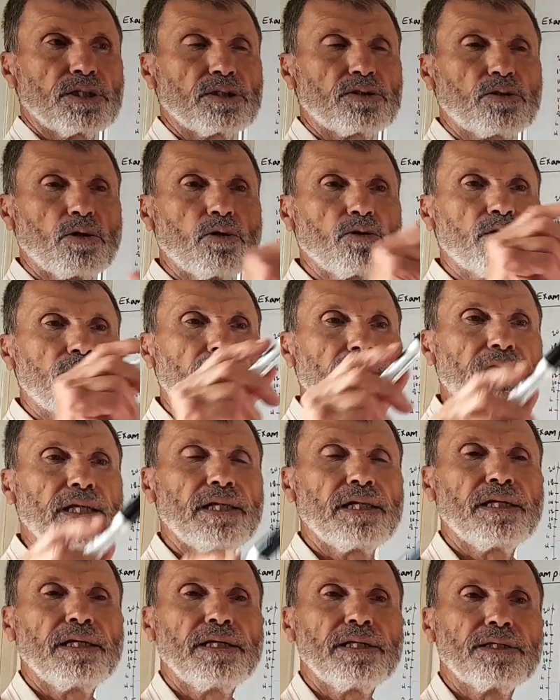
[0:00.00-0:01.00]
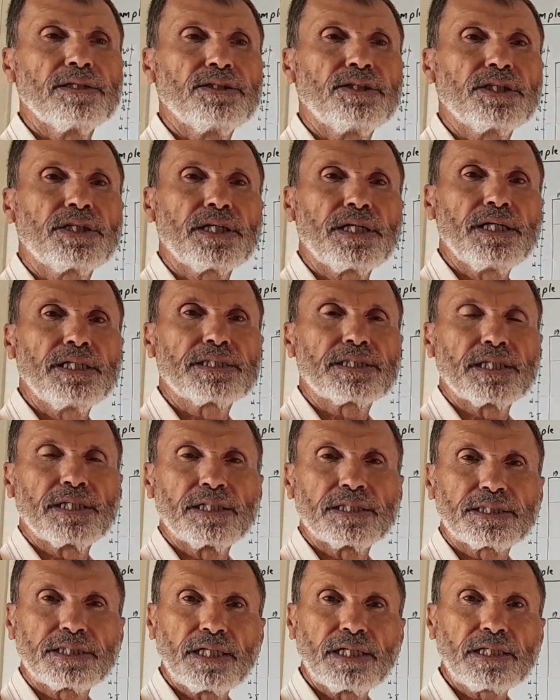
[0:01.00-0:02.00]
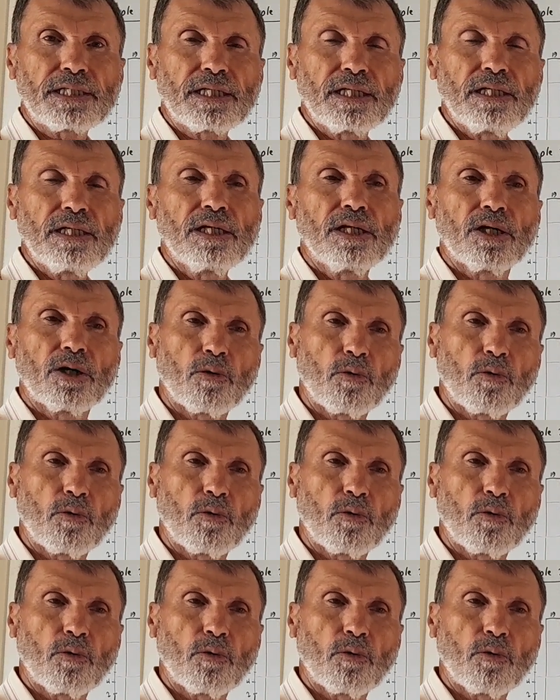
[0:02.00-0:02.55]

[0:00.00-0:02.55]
total degrees in a circle,